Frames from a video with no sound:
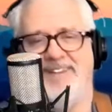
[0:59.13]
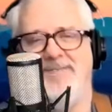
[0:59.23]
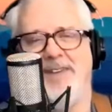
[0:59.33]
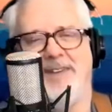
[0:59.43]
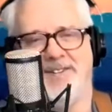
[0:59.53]

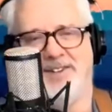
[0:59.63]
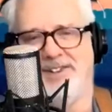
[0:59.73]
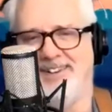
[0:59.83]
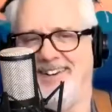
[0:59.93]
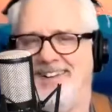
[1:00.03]
Make sure
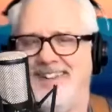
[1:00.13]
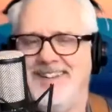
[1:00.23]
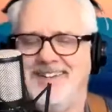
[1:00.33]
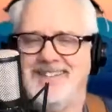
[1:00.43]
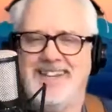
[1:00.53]
you're
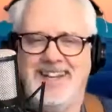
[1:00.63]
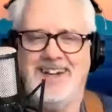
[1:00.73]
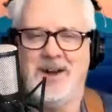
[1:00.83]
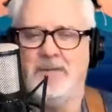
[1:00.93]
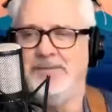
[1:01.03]
sitting
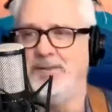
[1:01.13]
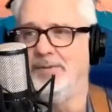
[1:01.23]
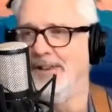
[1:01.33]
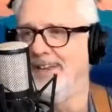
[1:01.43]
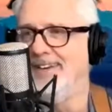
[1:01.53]

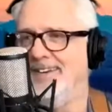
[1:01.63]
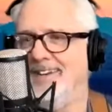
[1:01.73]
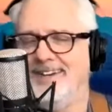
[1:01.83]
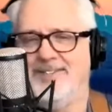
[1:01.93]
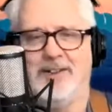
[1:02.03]
comfortably and
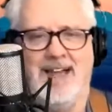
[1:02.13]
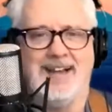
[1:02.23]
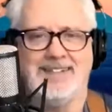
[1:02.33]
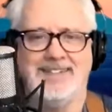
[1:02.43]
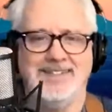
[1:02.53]

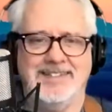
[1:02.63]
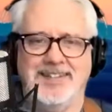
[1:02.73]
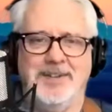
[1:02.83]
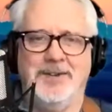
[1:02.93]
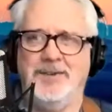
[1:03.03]
relax. I'll
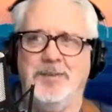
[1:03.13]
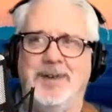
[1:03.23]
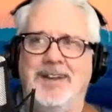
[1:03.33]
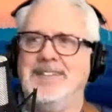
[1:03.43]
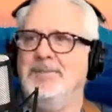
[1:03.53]
see you in a few minutes.